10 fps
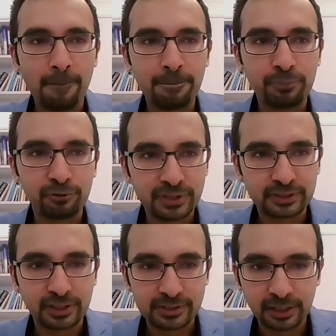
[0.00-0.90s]
Professor
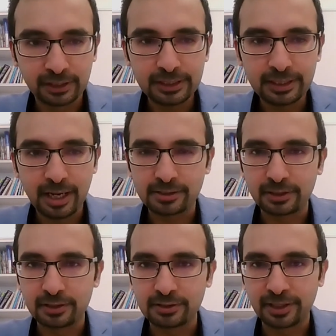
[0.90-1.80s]
Asani has
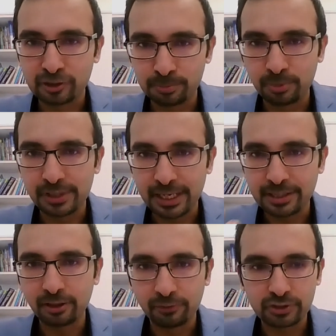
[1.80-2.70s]
his expert
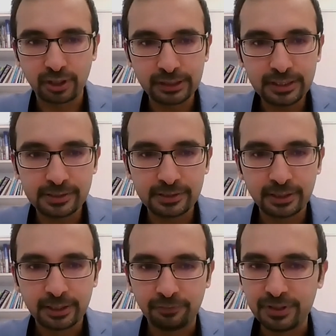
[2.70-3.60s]
area of studies
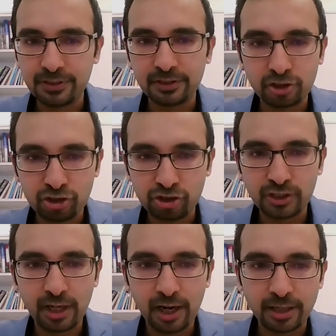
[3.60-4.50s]
within the
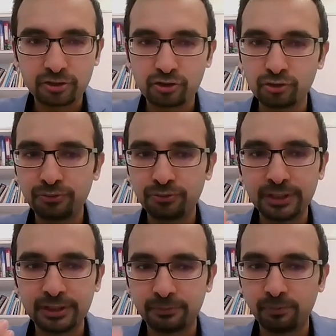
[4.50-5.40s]
Shia and Sufi
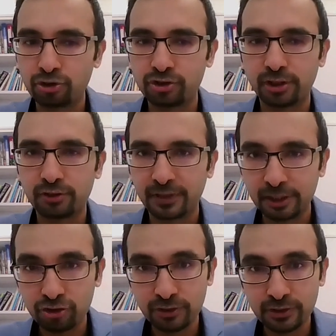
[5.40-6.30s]
devotional
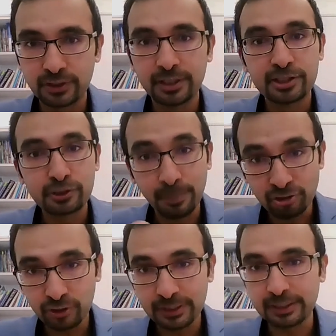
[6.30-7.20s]
traditions,
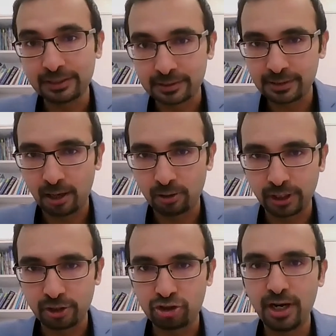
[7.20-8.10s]
especially in South
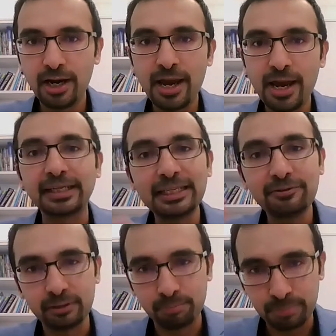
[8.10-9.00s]
Asia and
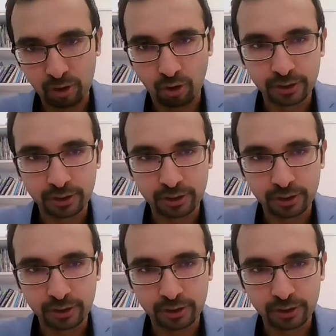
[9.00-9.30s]
even beyond.